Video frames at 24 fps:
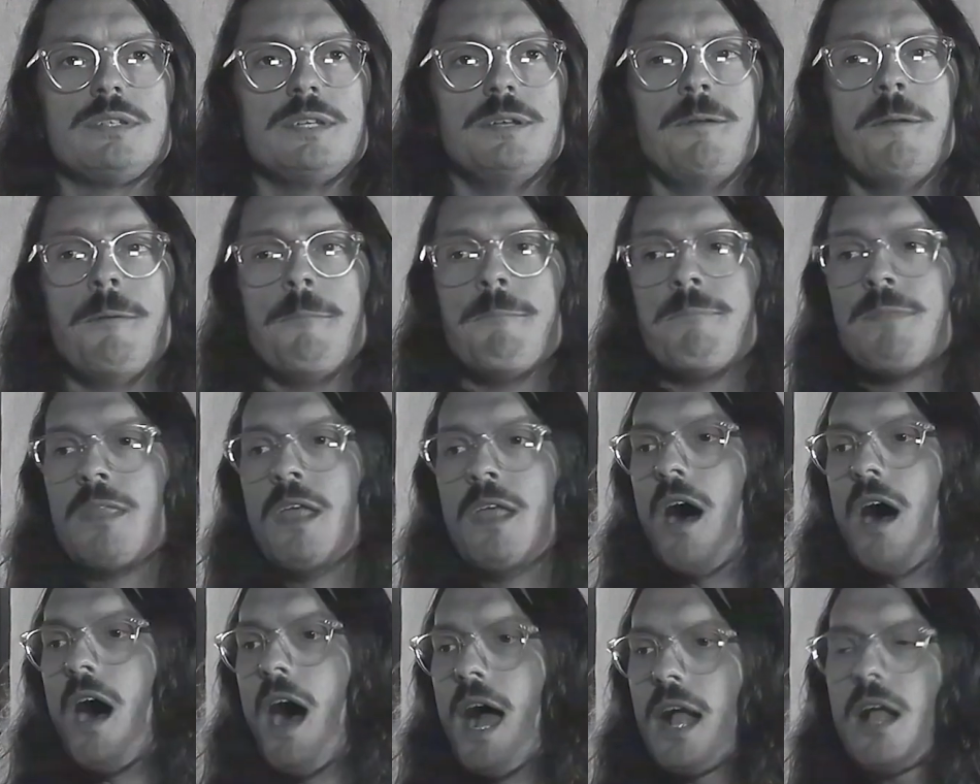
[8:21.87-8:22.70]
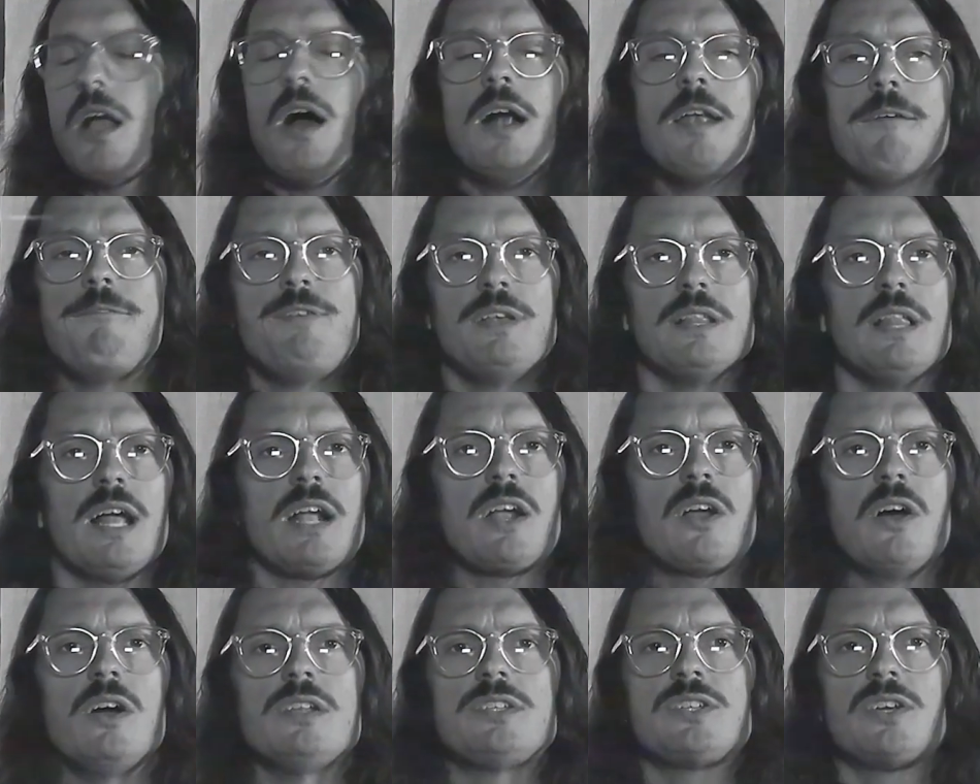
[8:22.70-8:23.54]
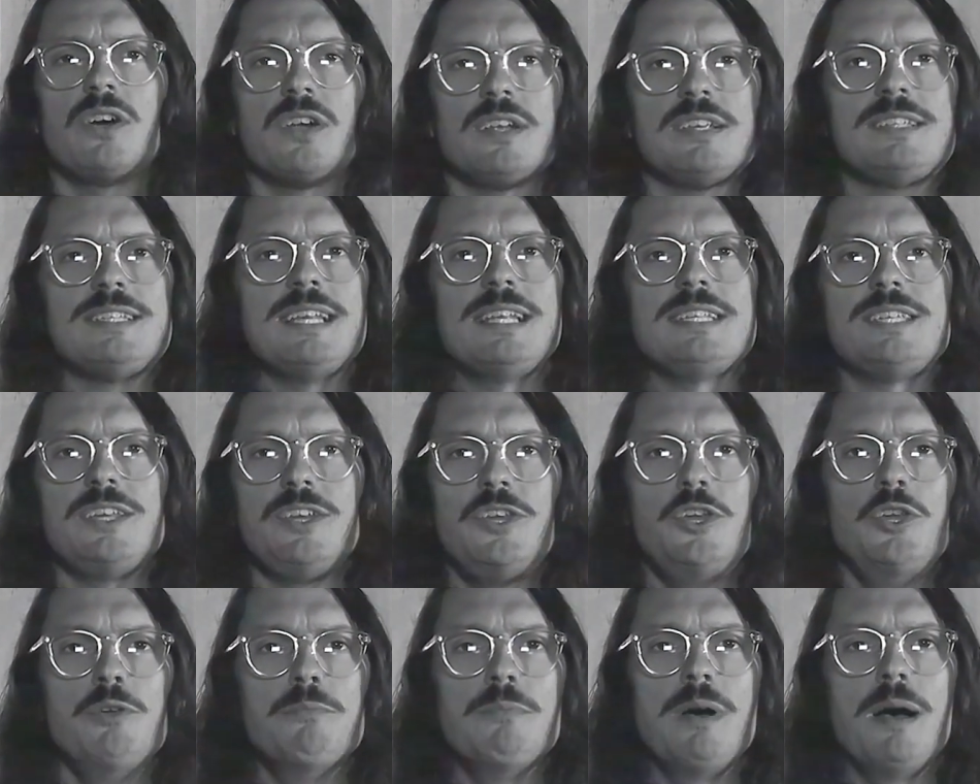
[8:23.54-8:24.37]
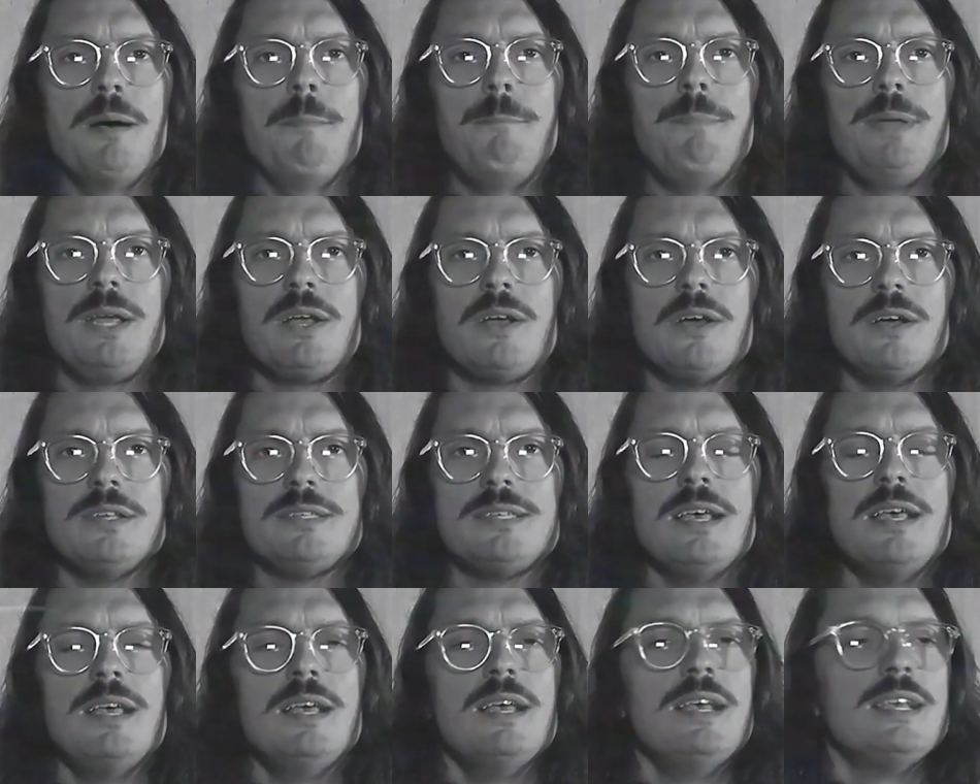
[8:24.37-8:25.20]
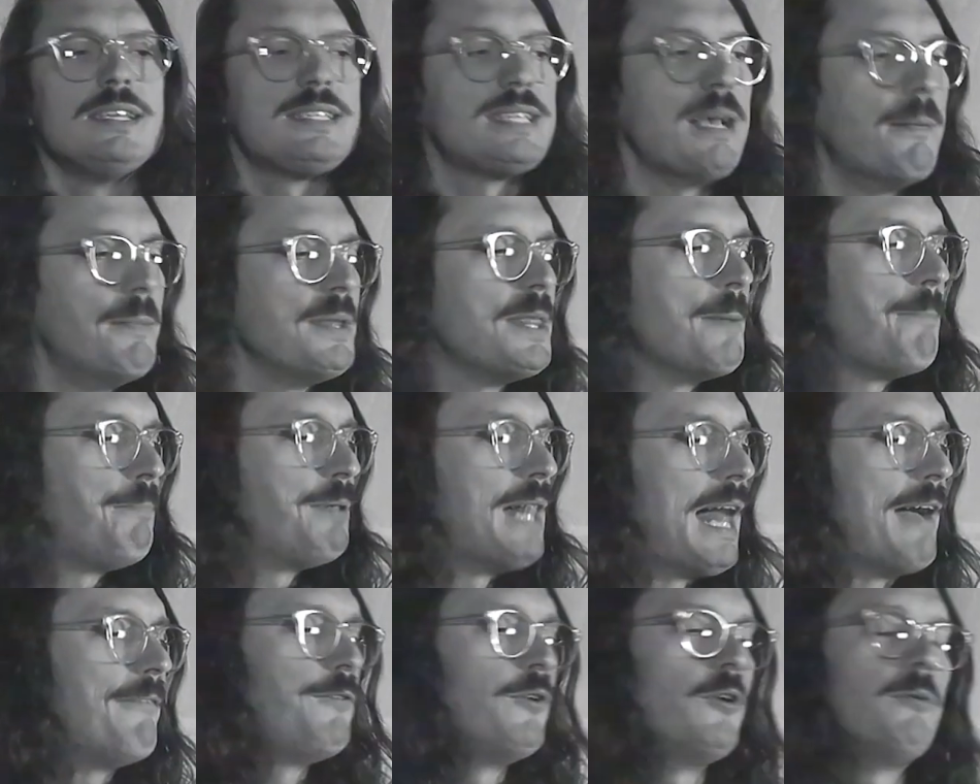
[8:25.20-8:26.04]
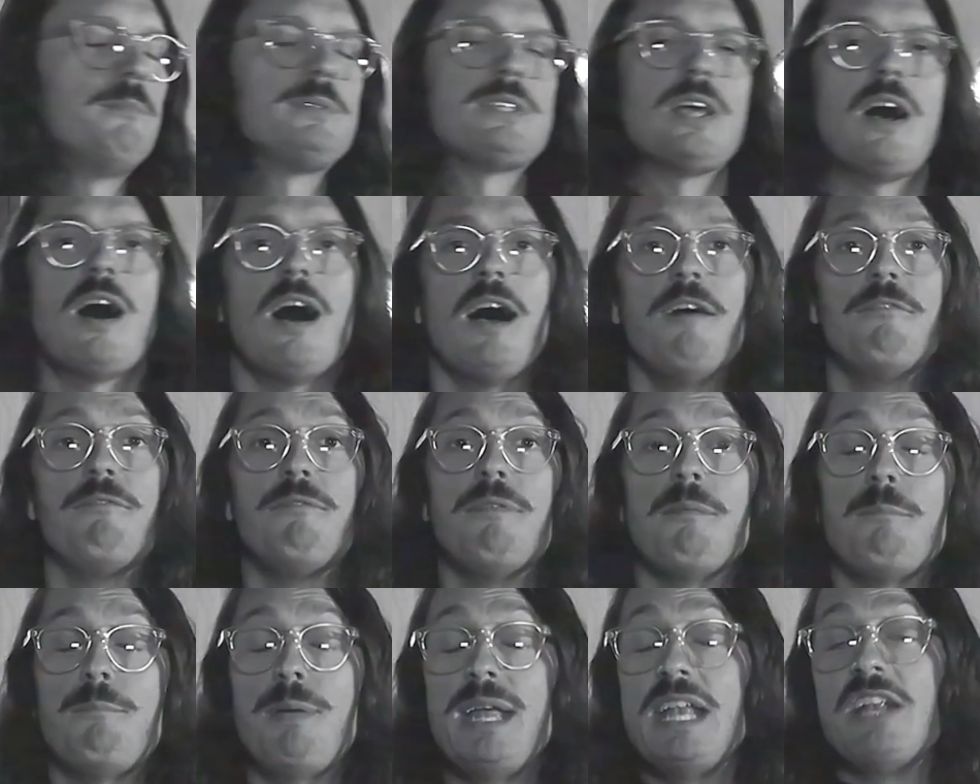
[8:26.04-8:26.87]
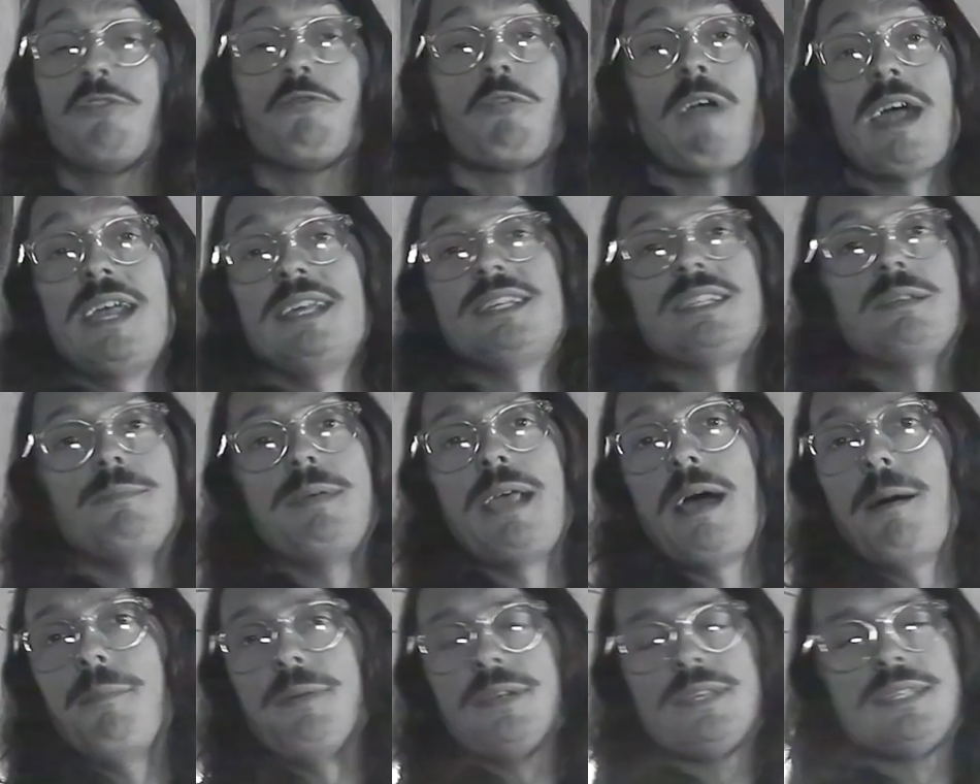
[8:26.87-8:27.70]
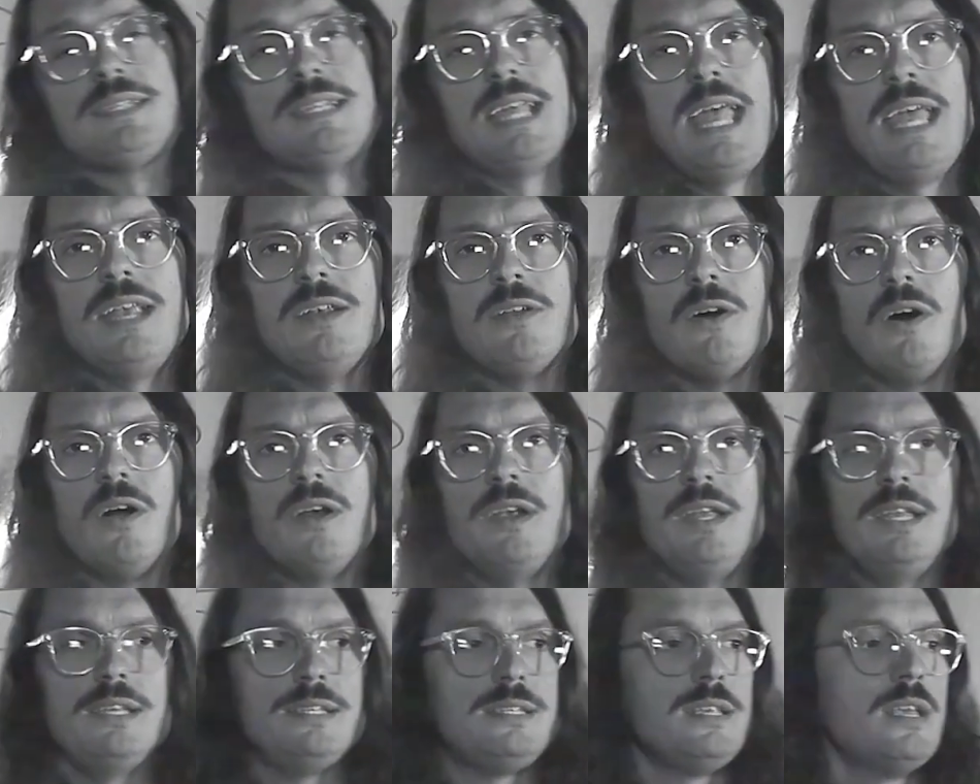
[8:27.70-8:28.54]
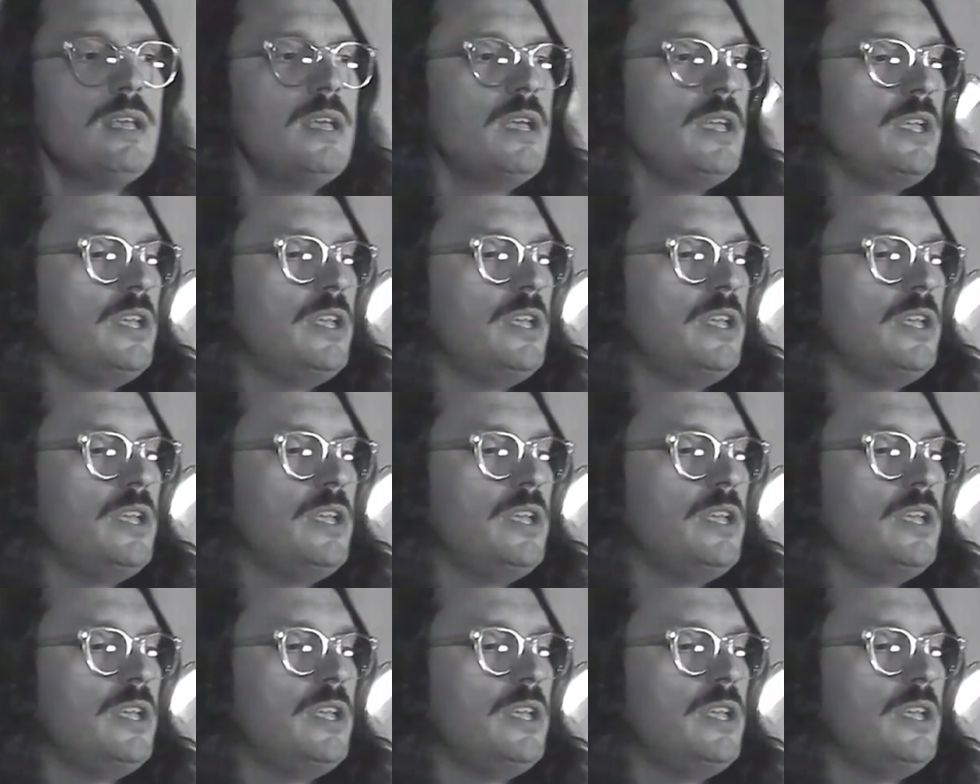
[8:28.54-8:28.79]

And I kind of feel like God's got a sense of humor because some of the platforms I've been graced to be able to stand on is,